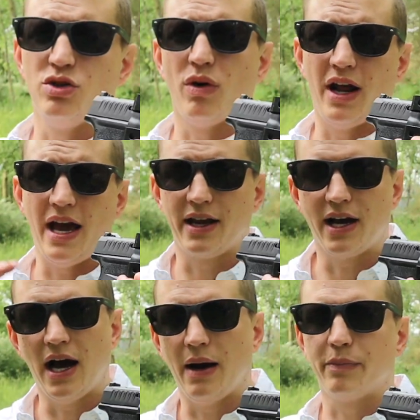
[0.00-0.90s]
you wanna add a
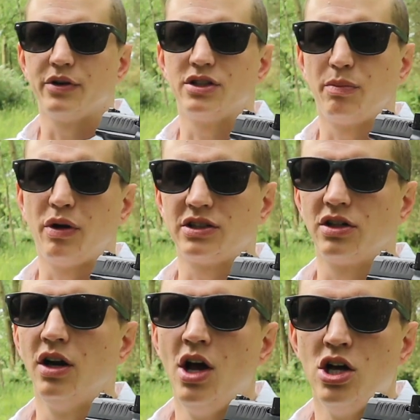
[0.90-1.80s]
comp or a
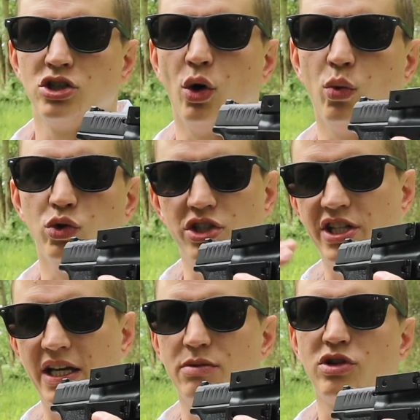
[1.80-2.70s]
suppressor. So we'll just
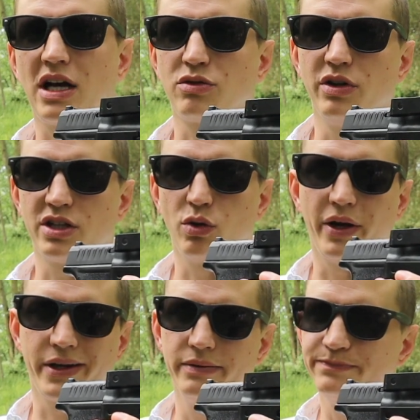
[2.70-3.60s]
take some shots with this
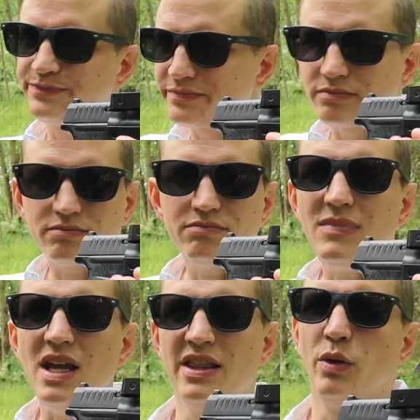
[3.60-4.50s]
quick,
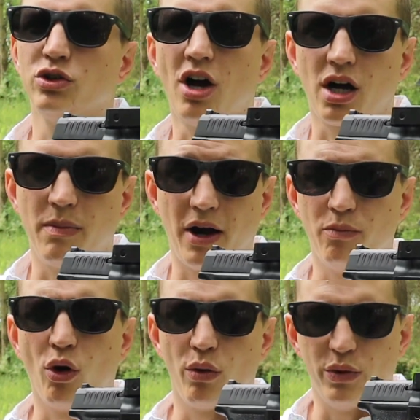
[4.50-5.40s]
and then we'll talk about it
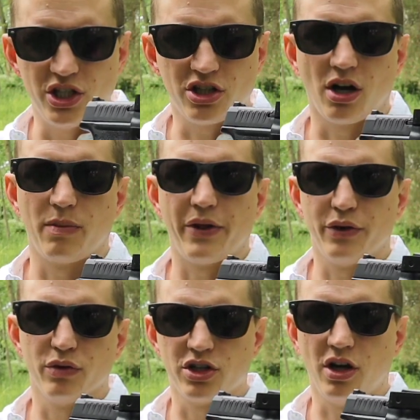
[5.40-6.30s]
more when we just talk about the
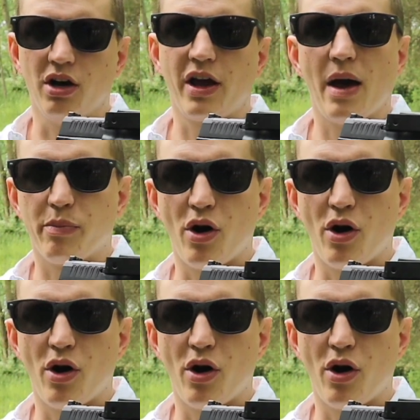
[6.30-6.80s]
original Hellcat